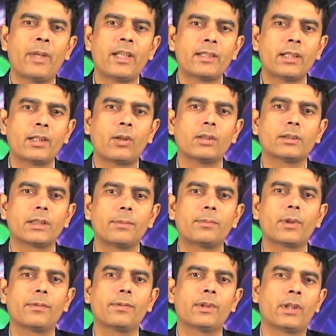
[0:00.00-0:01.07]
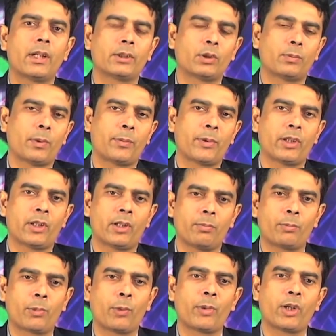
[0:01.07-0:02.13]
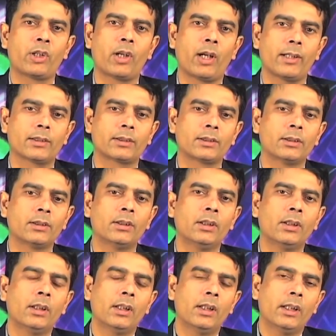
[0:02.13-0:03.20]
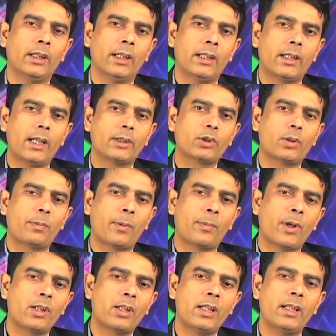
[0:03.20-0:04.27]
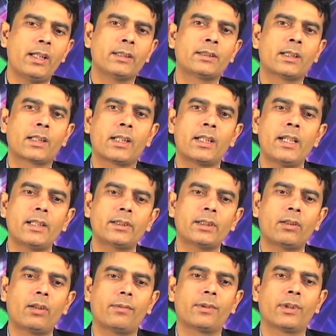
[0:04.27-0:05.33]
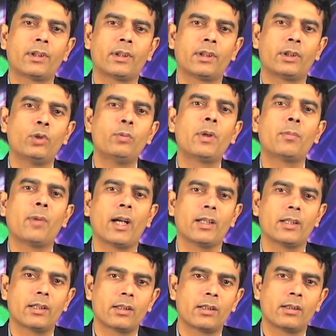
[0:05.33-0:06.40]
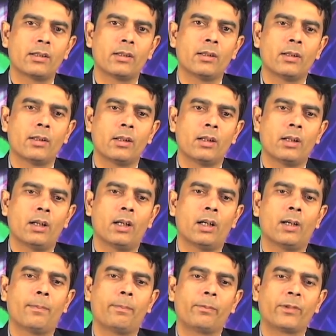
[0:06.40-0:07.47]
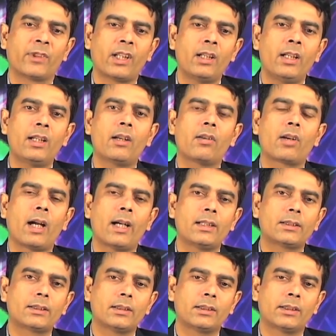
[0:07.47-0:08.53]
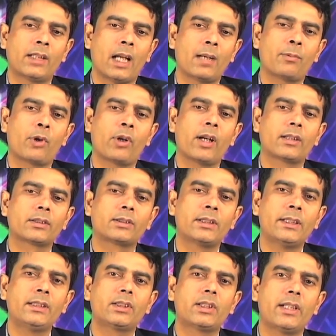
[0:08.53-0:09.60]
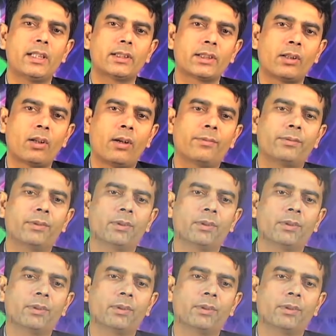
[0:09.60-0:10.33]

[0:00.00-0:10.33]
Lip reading: basic concept of intellectual property rights. Intellectual property is the creation of the human mind. The legal rights that protects these creation of